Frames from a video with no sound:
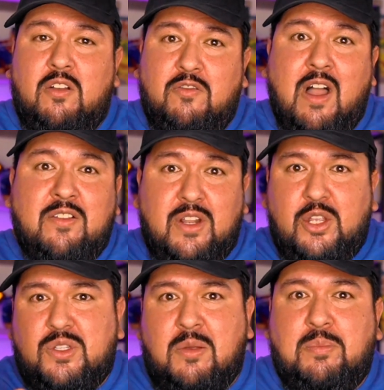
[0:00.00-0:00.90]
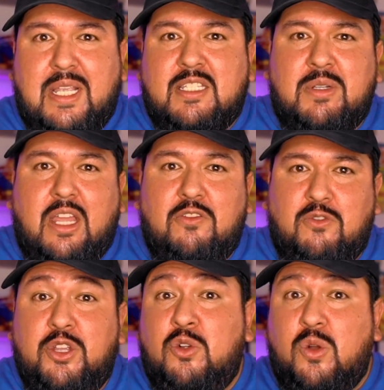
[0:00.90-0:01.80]
find videos and piece them together
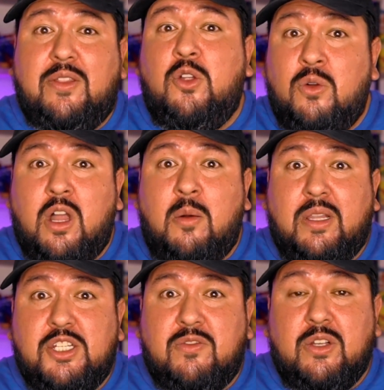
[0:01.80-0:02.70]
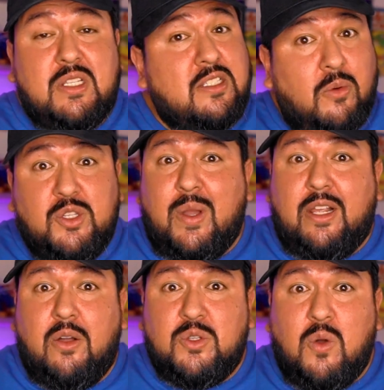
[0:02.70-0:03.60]
for you and create your own compilation videos. That's always a way to
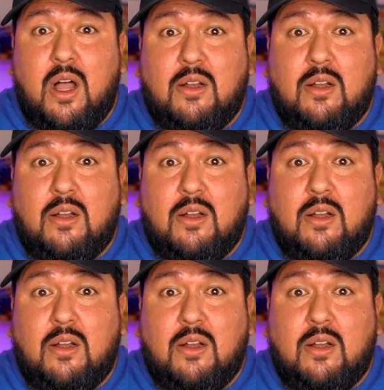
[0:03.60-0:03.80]
go as well.